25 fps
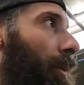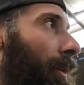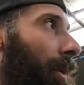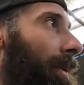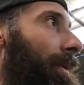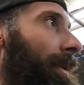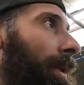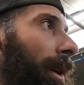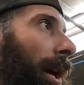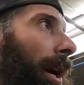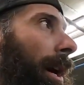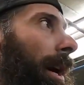
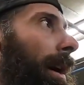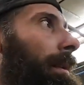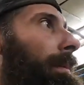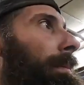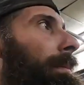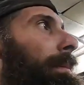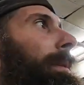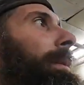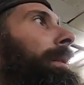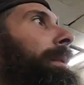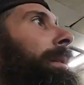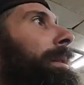We've got,
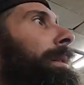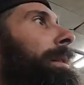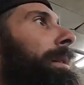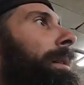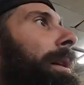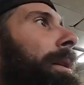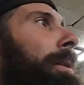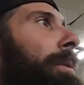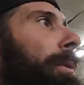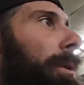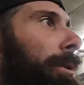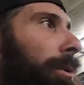
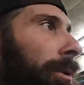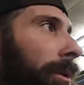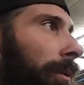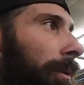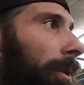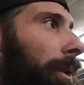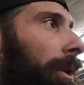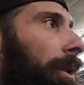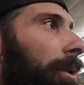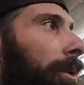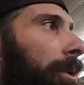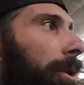I'll walk
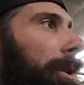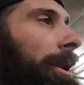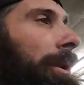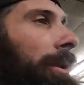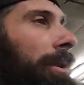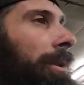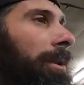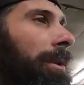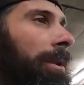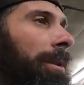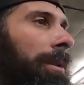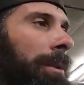over here and
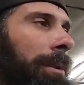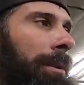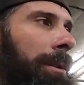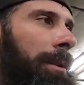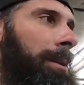show you.